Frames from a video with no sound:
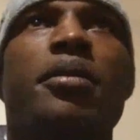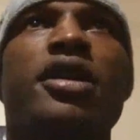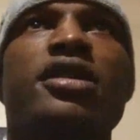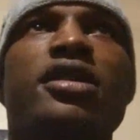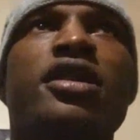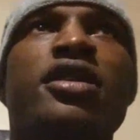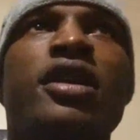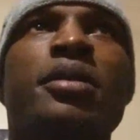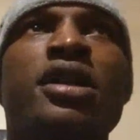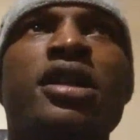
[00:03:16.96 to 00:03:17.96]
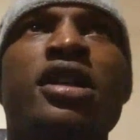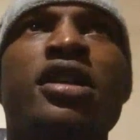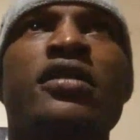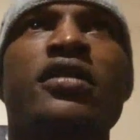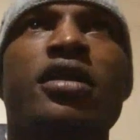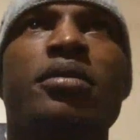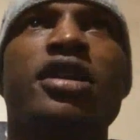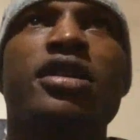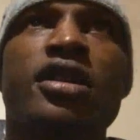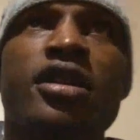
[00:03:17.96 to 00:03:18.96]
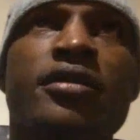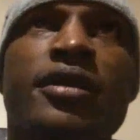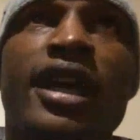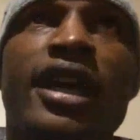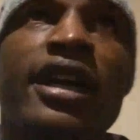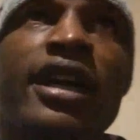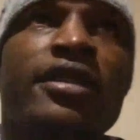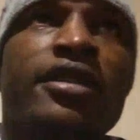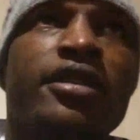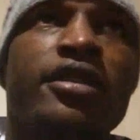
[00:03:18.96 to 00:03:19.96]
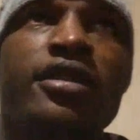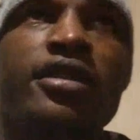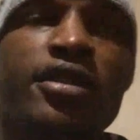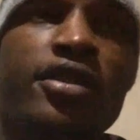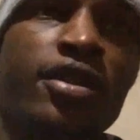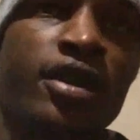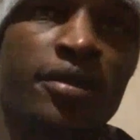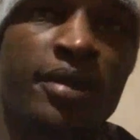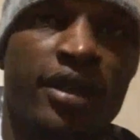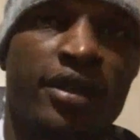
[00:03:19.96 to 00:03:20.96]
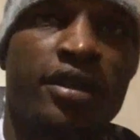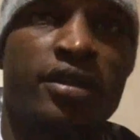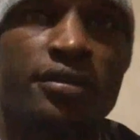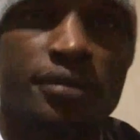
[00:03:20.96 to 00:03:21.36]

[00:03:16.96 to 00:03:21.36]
a month ago, I believe, a month ago when I had got the call about